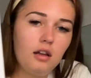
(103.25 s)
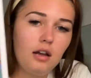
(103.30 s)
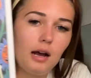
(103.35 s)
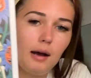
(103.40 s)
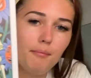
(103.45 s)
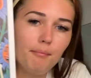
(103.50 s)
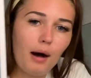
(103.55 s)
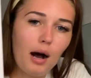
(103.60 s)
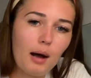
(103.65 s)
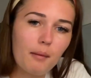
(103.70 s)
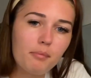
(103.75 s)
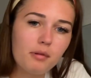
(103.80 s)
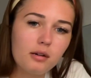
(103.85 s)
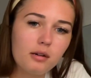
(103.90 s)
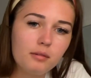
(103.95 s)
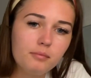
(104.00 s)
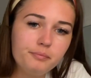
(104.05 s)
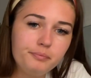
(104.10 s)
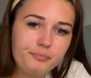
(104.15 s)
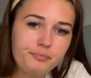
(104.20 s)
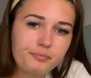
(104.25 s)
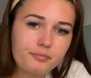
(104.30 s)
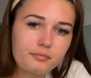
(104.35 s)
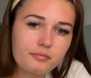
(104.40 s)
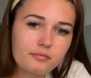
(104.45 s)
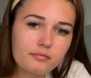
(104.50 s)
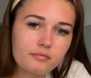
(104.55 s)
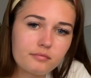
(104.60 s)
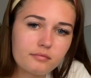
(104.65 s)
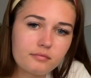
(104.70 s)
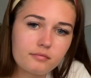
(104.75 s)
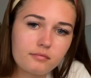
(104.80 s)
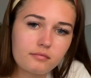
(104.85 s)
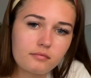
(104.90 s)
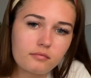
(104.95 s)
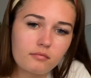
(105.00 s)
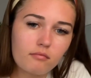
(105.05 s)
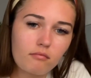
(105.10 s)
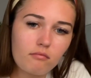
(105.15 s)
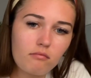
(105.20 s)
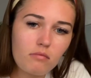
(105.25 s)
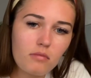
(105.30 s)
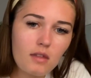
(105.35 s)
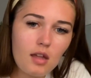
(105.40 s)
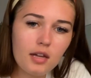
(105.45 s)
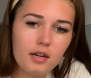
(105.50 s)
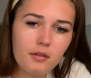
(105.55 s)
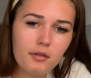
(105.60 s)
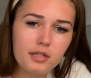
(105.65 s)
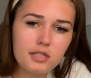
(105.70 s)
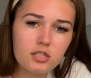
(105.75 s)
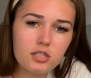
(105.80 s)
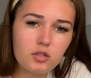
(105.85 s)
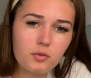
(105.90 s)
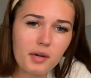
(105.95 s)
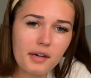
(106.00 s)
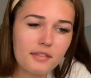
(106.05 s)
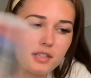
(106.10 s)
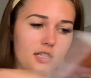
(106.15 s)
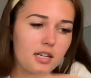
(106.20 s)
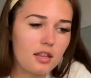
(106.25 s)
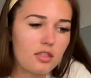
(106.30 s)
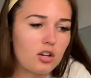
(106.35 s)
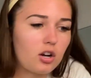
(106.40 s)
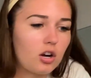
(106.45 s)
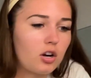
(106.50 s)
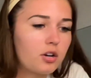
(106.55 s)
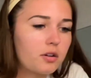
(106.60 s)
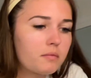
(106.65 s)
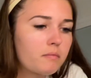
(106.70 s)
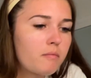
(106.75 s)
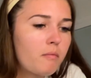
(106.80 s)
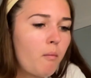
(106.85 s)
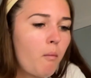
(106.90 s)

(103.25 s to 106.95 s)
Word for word: I'm popping them. Anyway, so we have the death card.